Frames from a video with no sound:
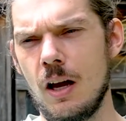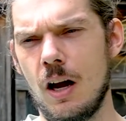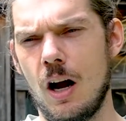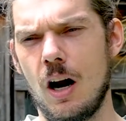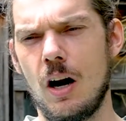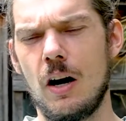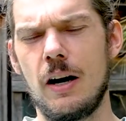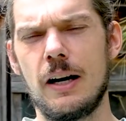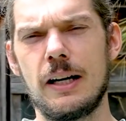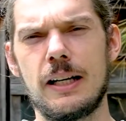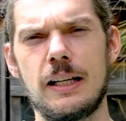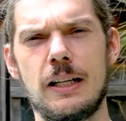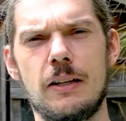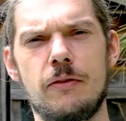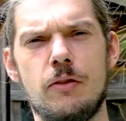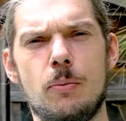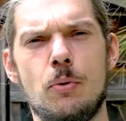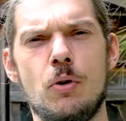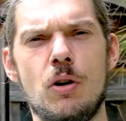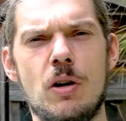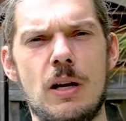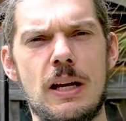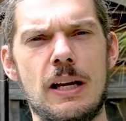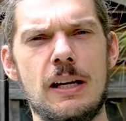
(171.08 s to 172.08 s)
I reckon if you
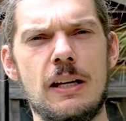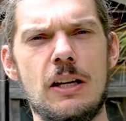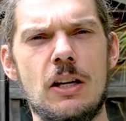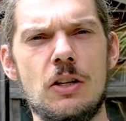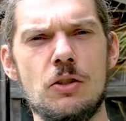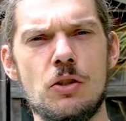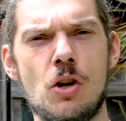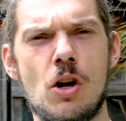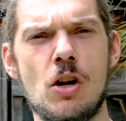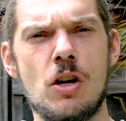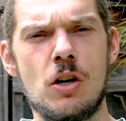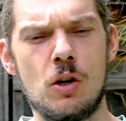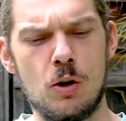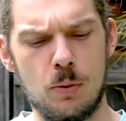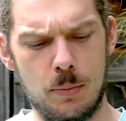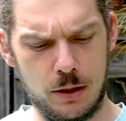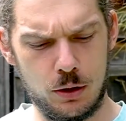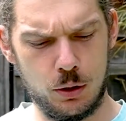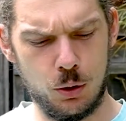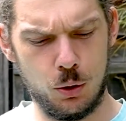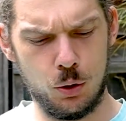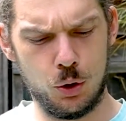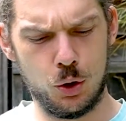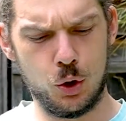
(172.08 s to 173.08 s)
put Indies on it, it'll be
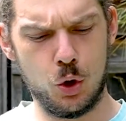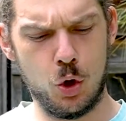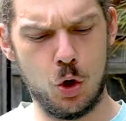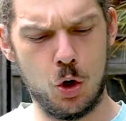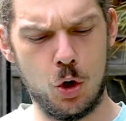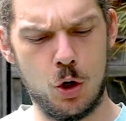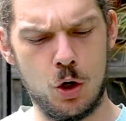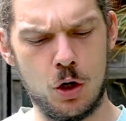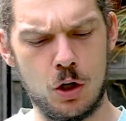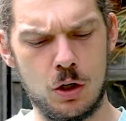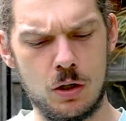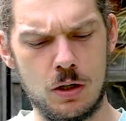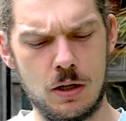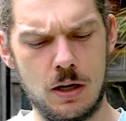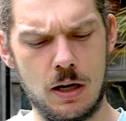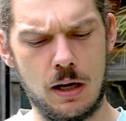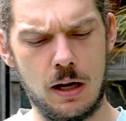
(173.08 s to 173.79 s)
too short